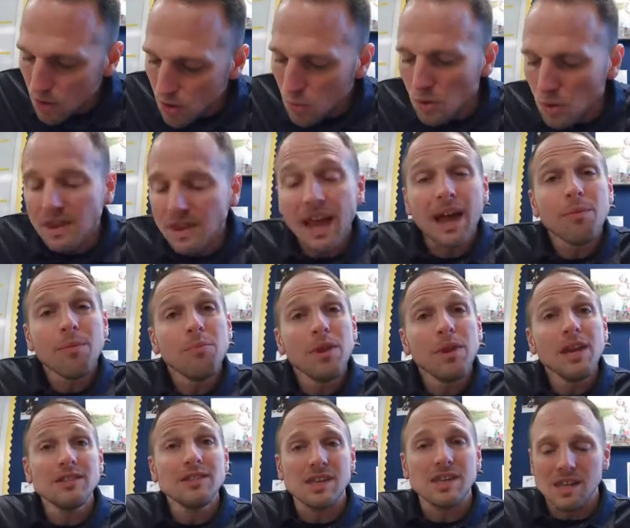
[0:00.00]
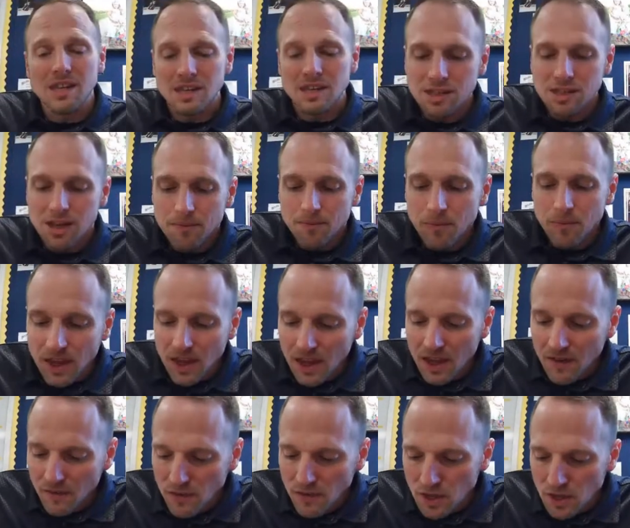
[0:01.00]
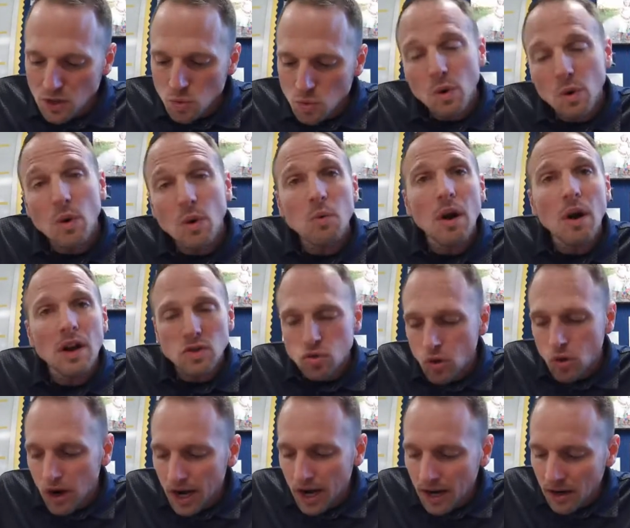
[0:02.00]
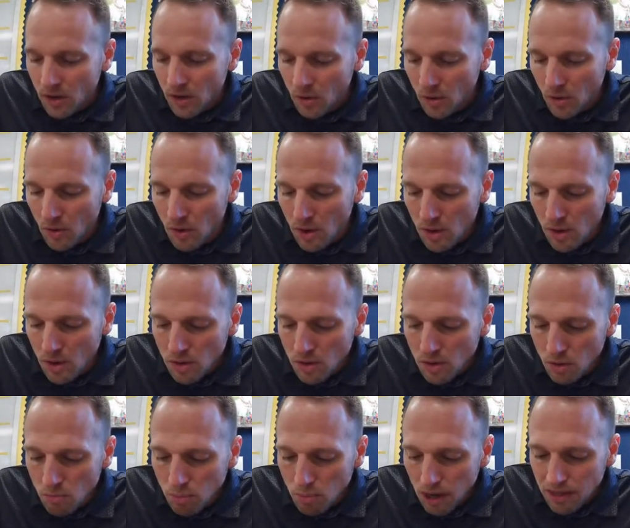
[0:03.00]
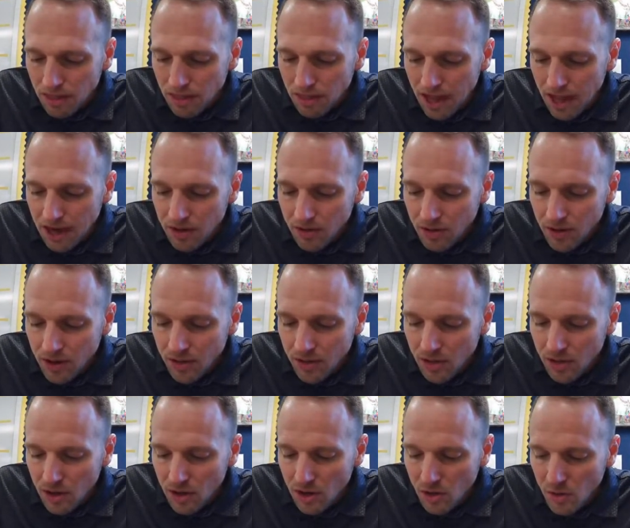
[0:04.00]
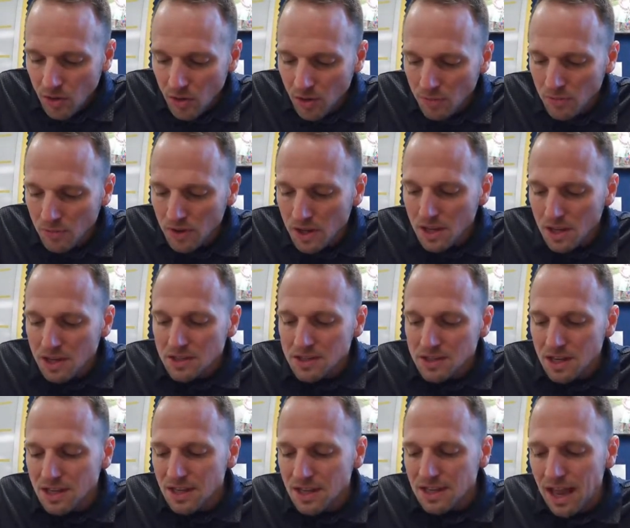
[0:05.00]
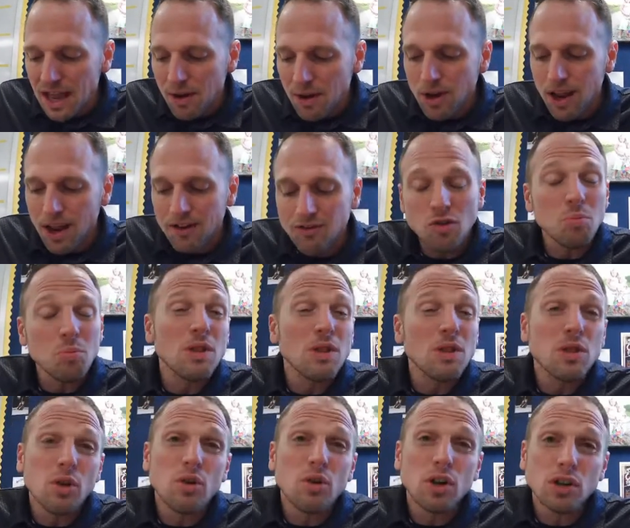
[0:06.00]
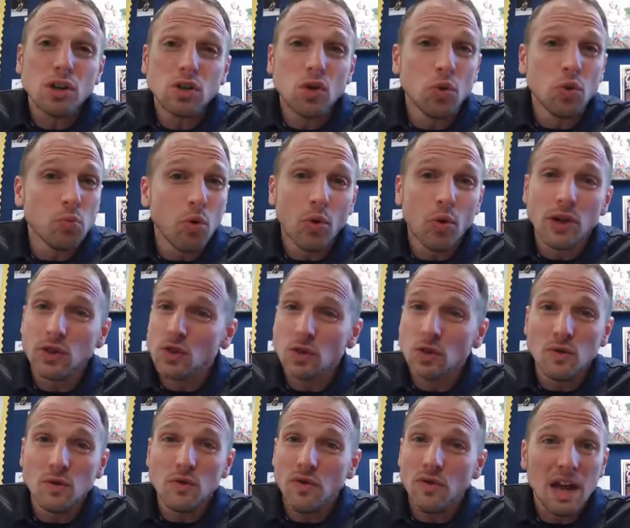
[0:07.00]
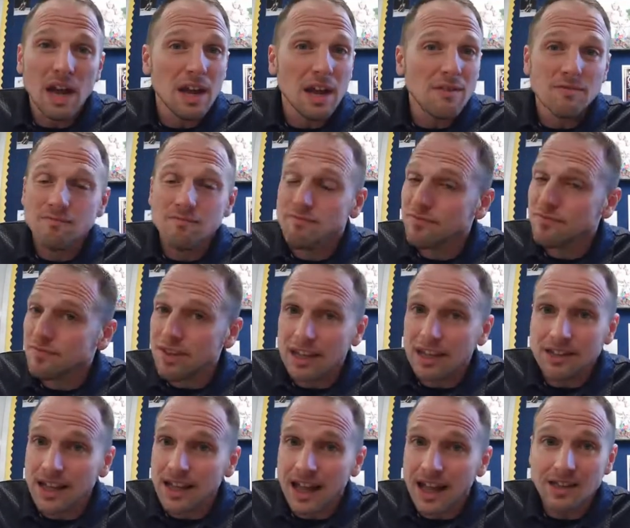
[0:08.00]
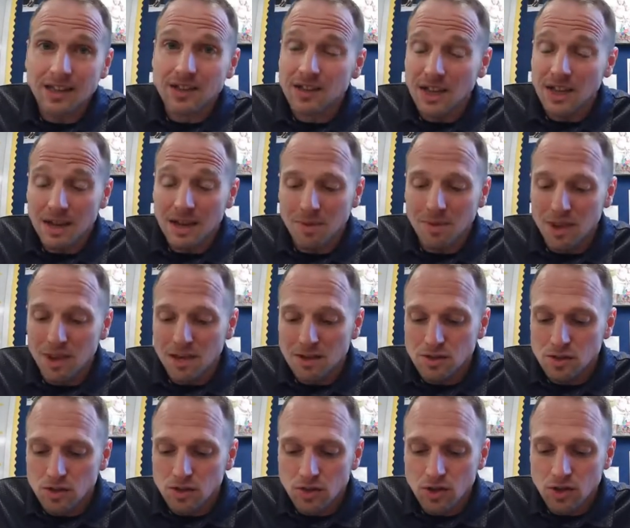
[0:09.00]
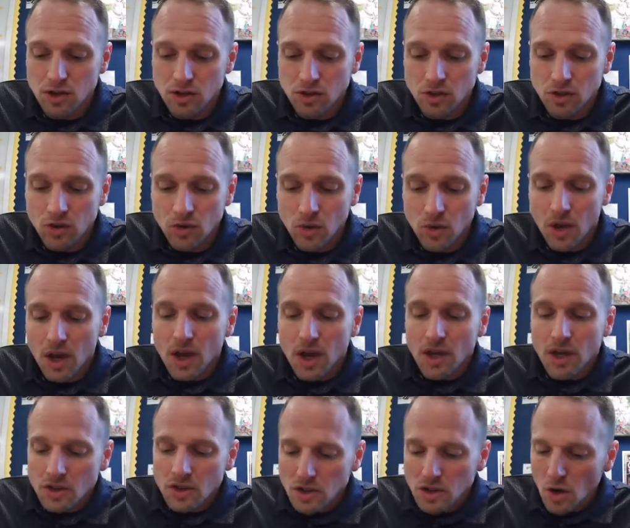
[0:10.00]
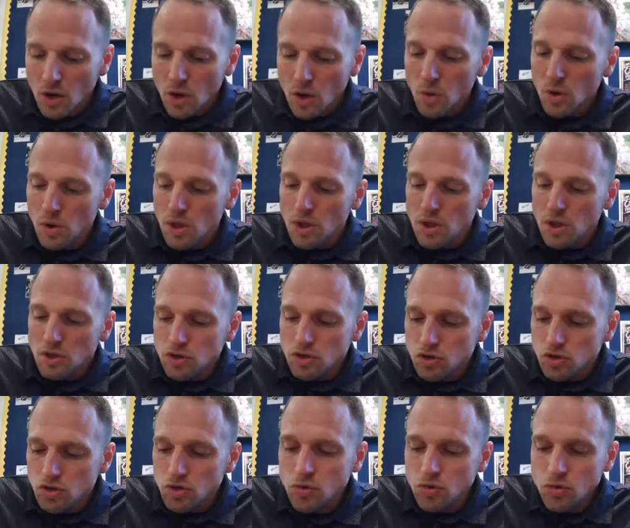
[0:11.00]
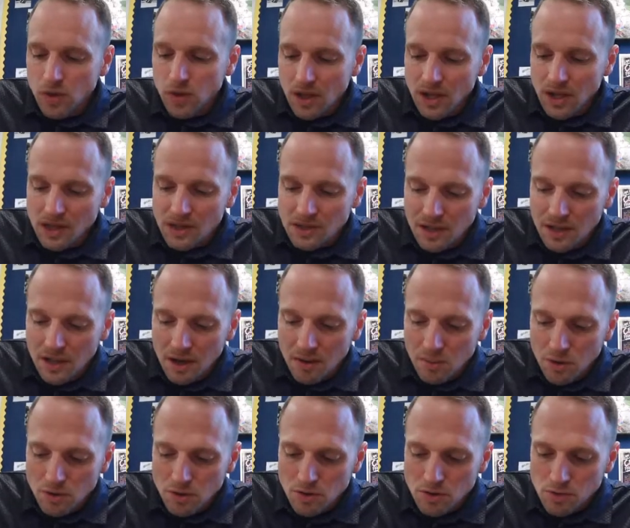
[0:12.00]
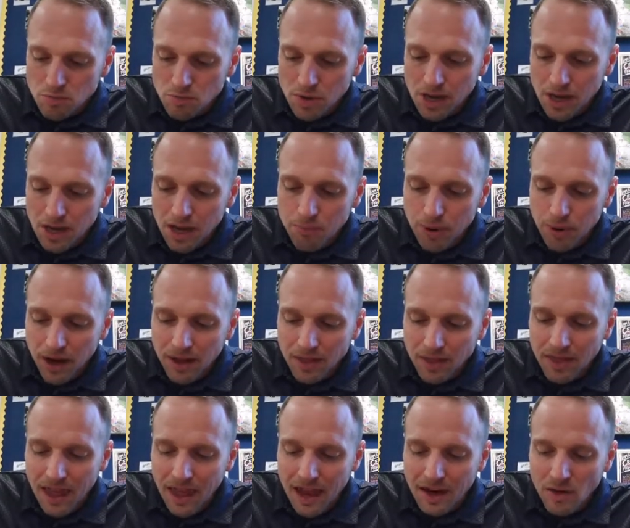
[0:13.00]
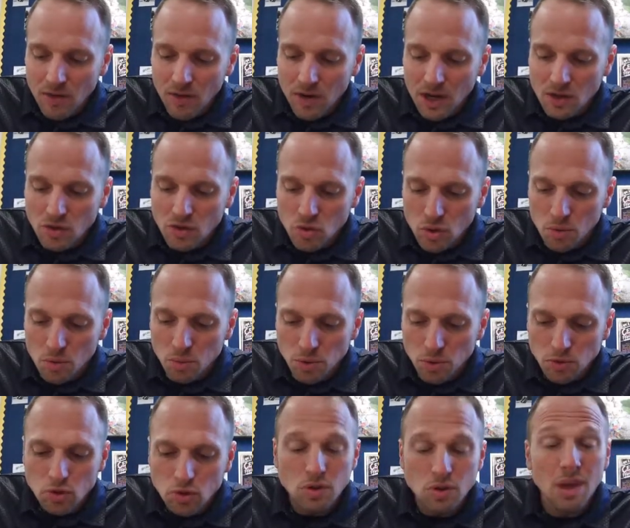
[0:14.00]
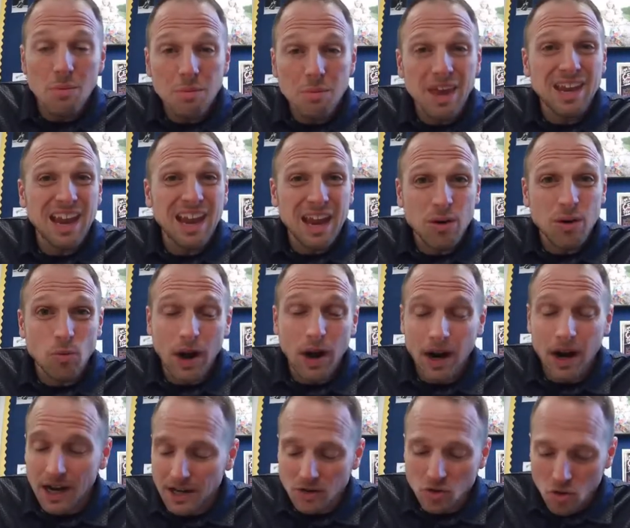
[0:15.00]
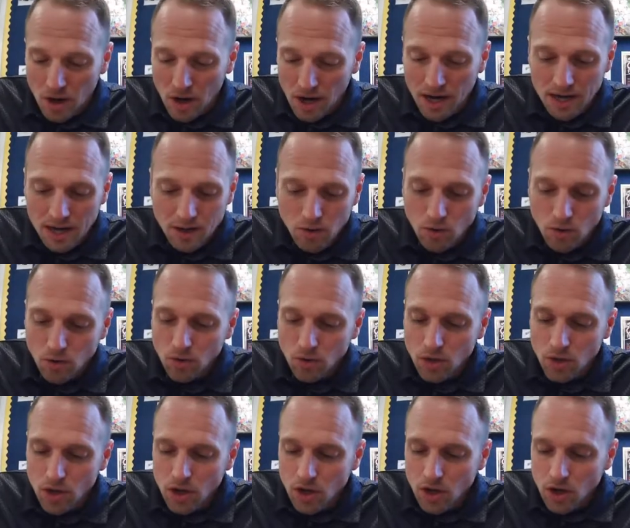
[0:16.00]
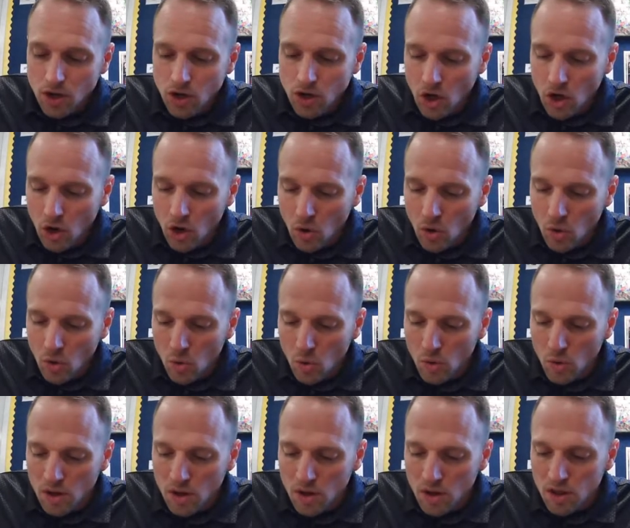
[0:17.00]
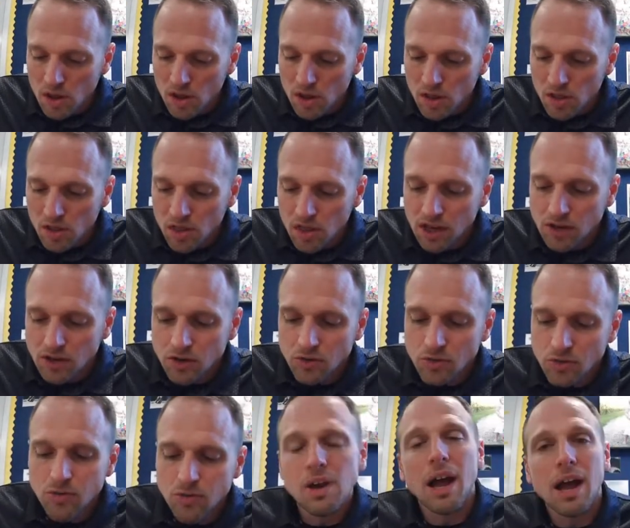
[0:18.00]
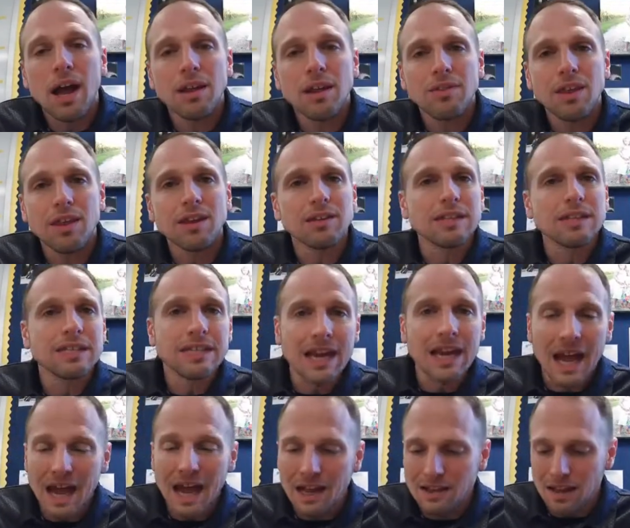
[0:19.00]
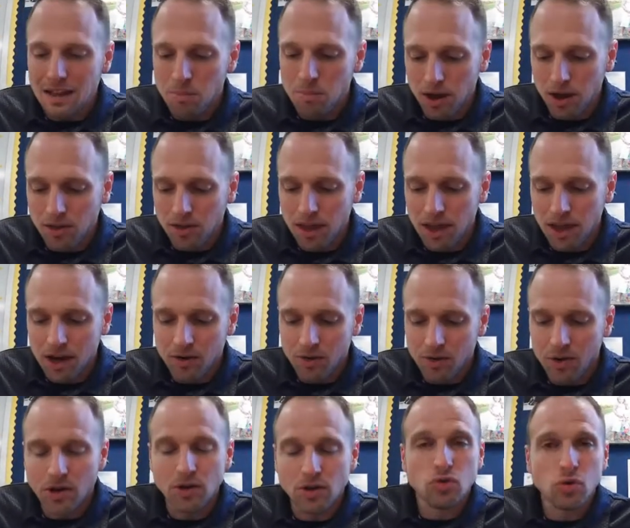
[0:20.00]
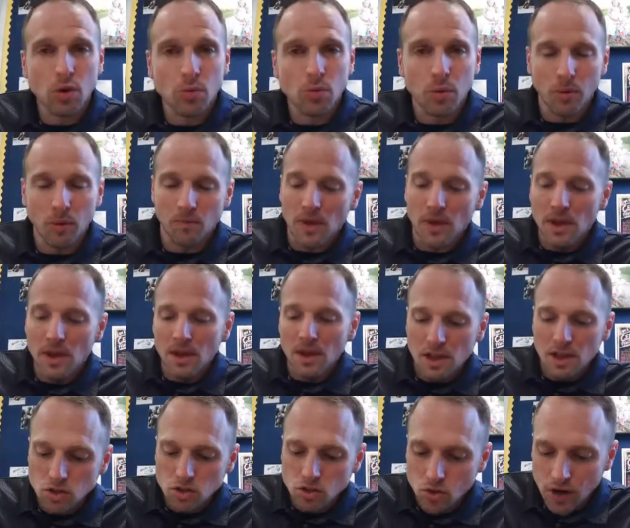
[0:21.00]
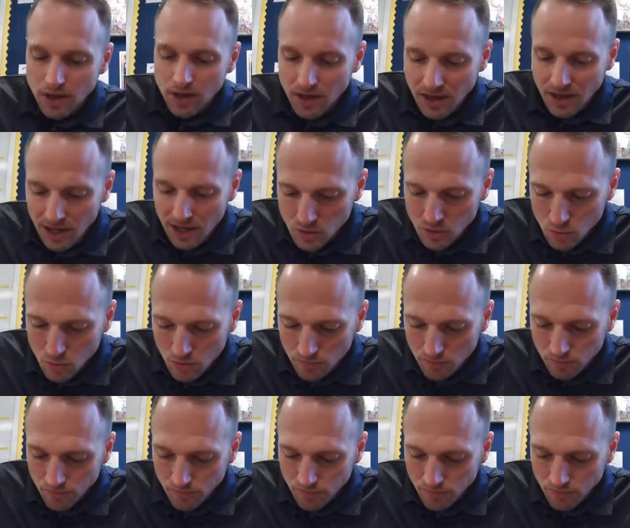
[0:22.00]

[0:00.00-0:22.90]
What that means is, if this were a right triangle, the Pythagorean theorem said that that would have to be 32.25. That's not the same thing as 32. So, do these numbers make a Pythagorean triple? Do they make a right triangle? No, they do not. That is not a Pythagorean triple. Let's try the next one.